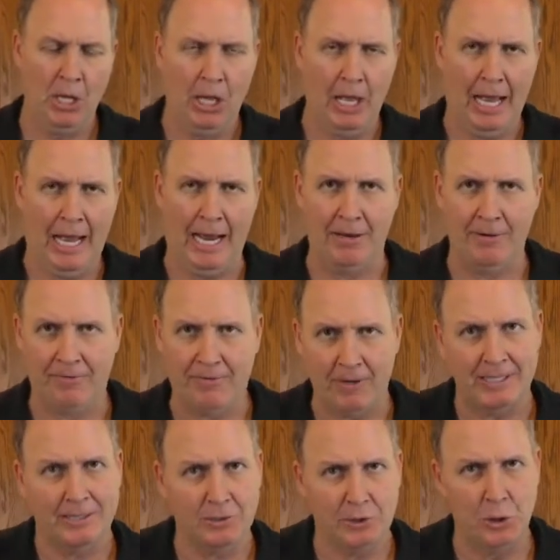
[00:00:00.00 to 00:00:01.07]
I'm
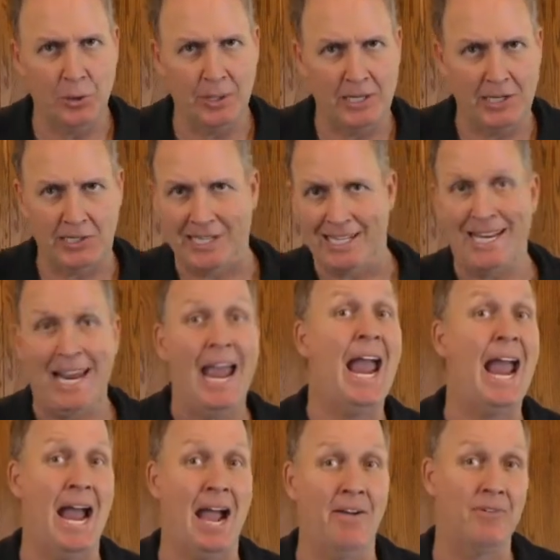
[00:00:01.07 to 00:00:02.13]
doing this in
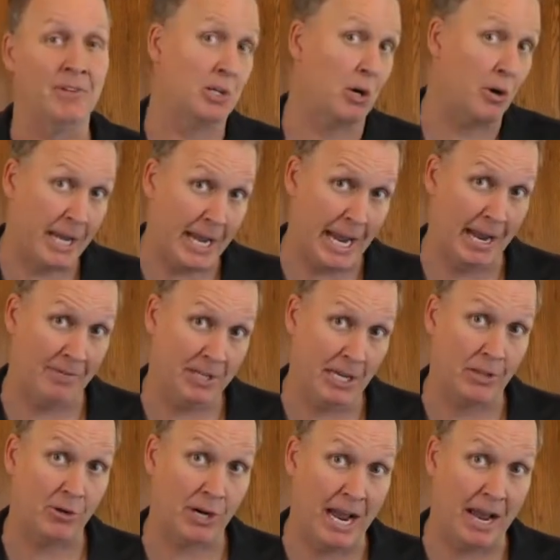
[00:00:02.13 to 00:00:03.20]
half, as I already have the other
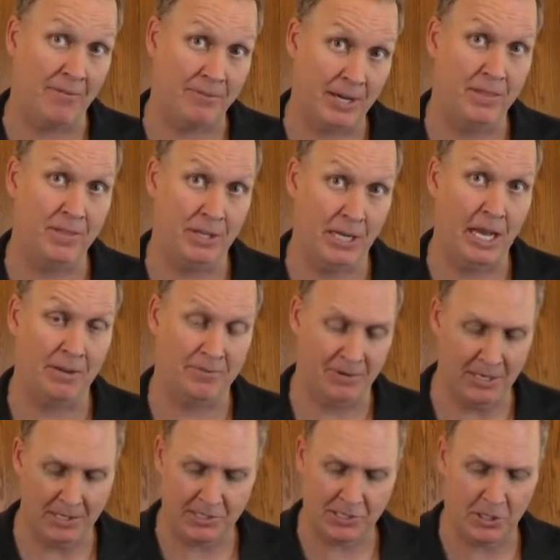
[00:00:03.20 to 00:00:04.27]
half in the oven.
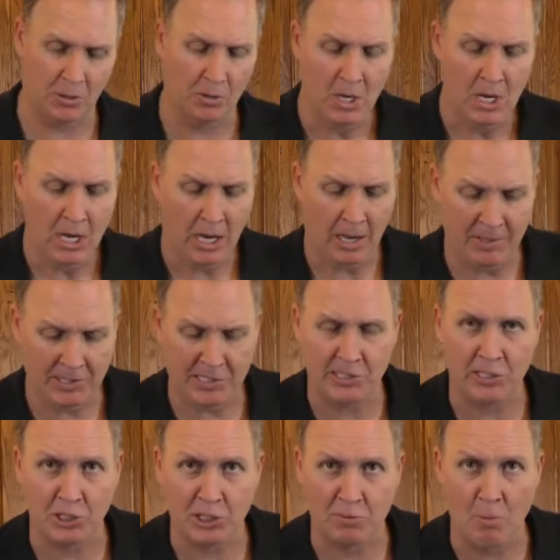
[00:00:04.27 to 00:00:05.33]
So this is a
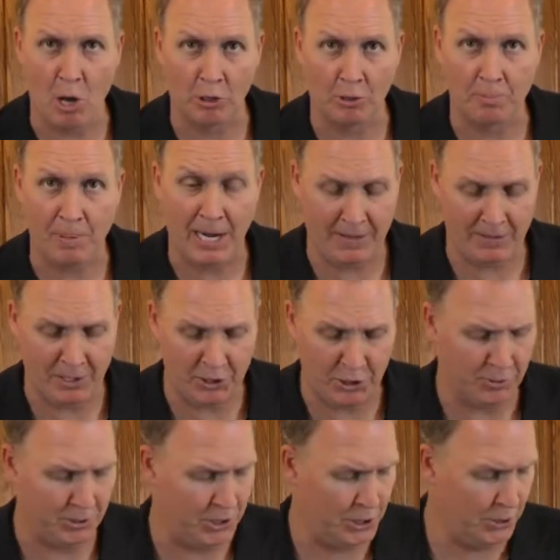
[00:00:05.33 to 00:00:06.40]
smaller pan than you
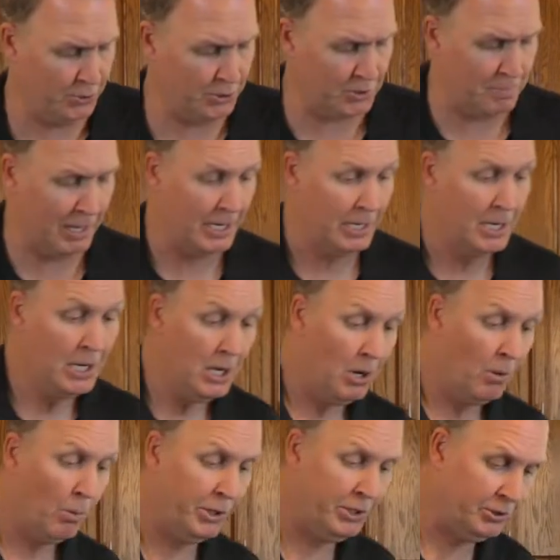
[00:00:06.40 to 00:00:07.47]
would use. But
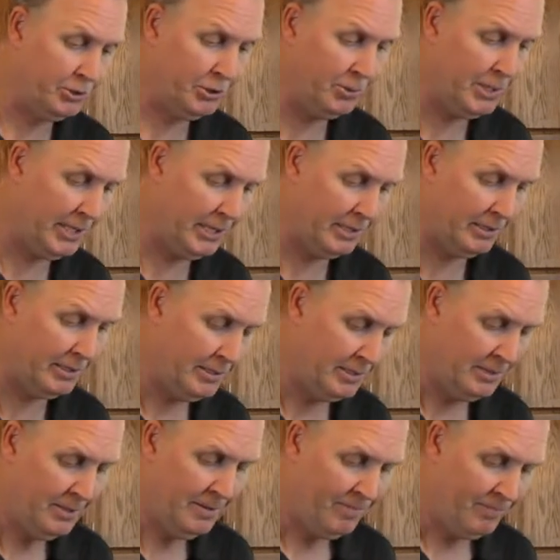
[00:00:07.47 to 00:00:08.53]
what you'll do here
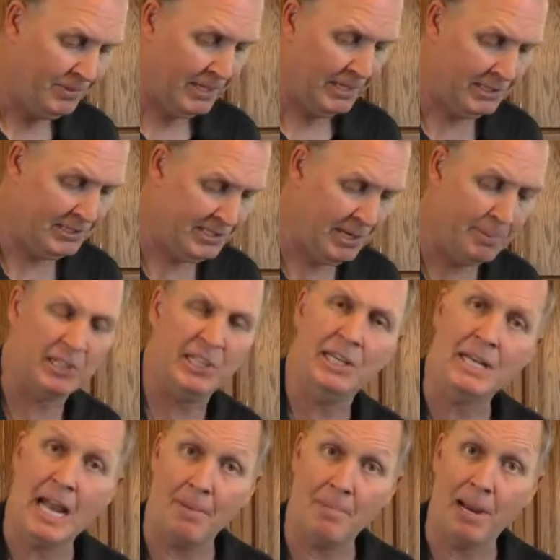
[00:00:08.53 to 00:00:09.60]
is typically a
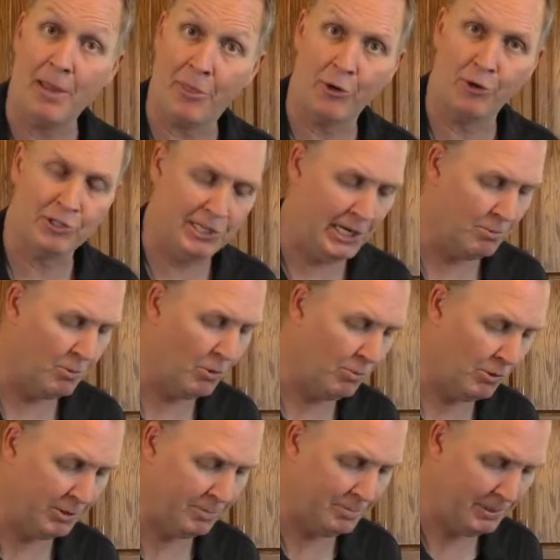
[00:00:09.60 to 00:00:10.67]
9x13 will
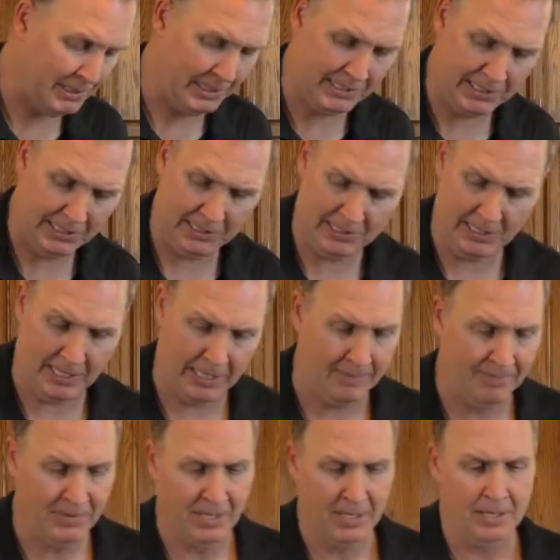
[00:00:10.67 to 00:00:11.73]
work, but this is
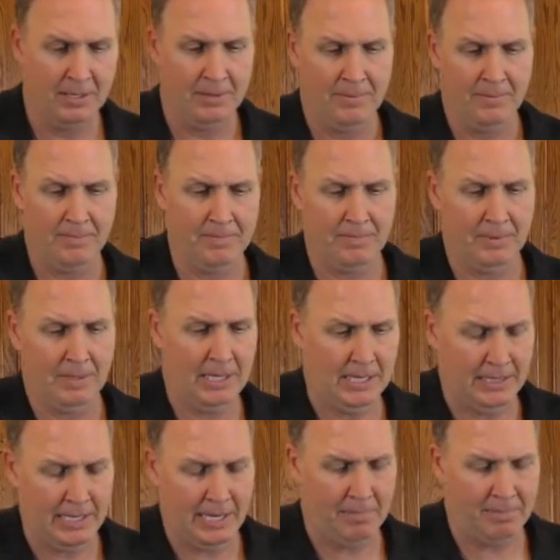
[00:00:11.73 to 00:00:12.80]
not
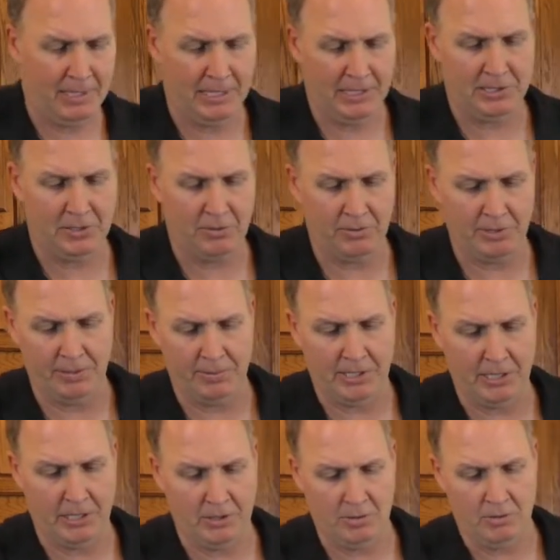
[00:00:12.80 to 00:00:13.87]
that big. So here we
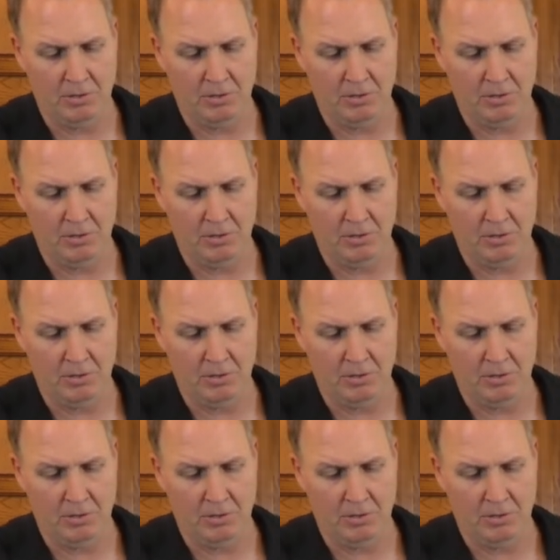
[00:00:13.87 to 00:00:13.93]
go.